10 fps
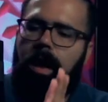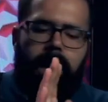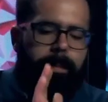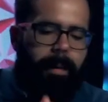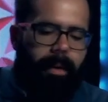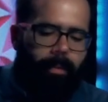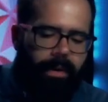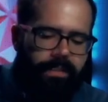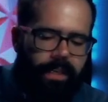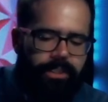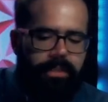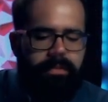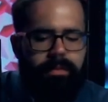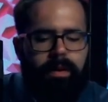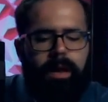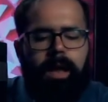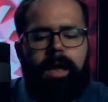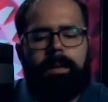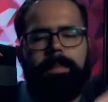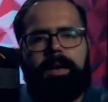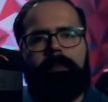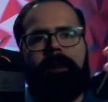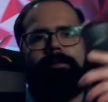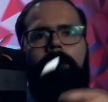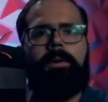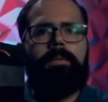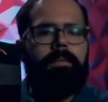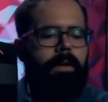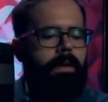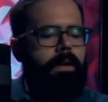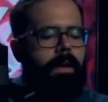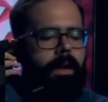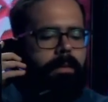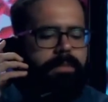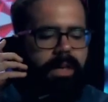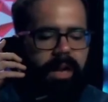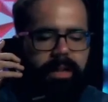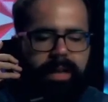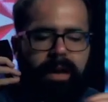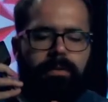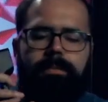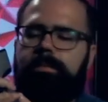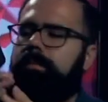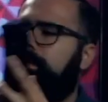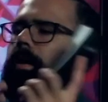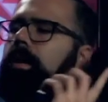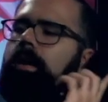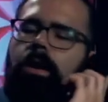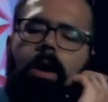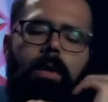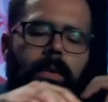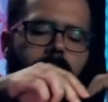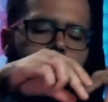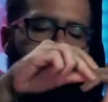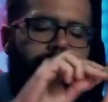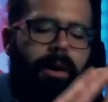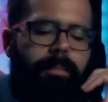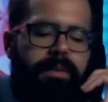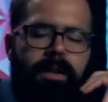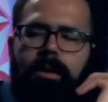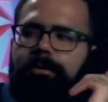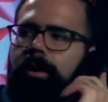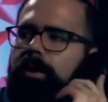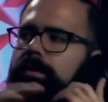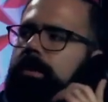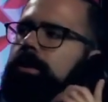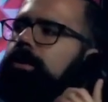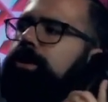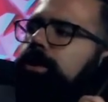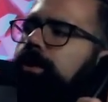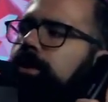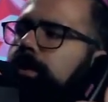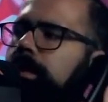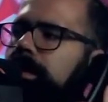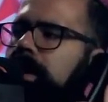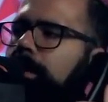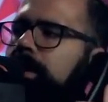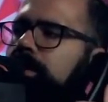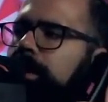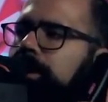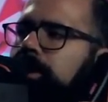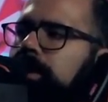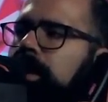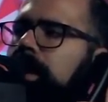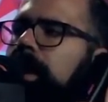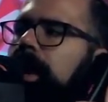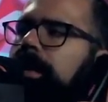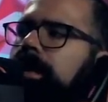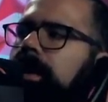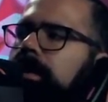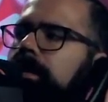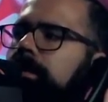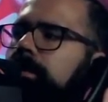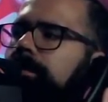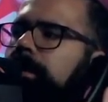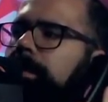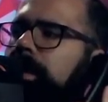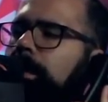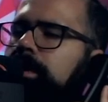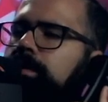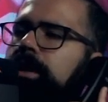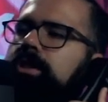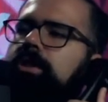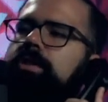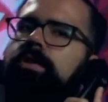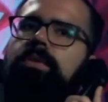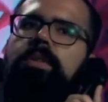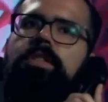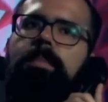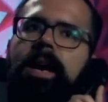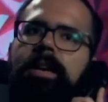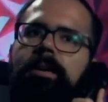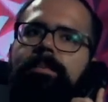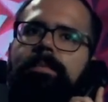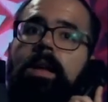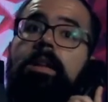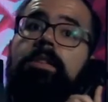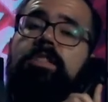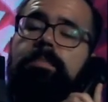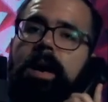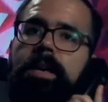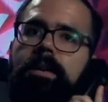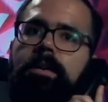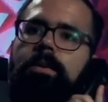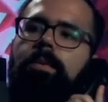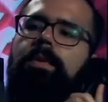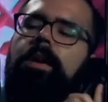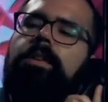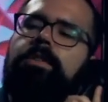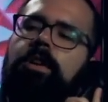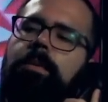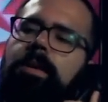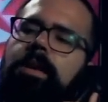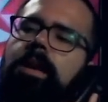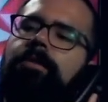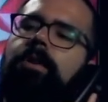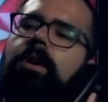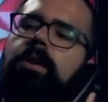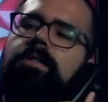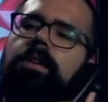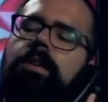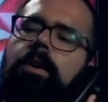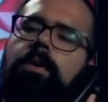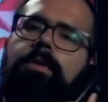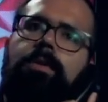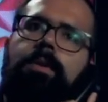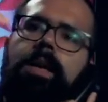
I'm at my workstation. I pick up my phone. I'm dialing out. Call will go from the telephone to the network switch, and then from the network switch to the Spydur. The Spydur will then determine if your call is going to go through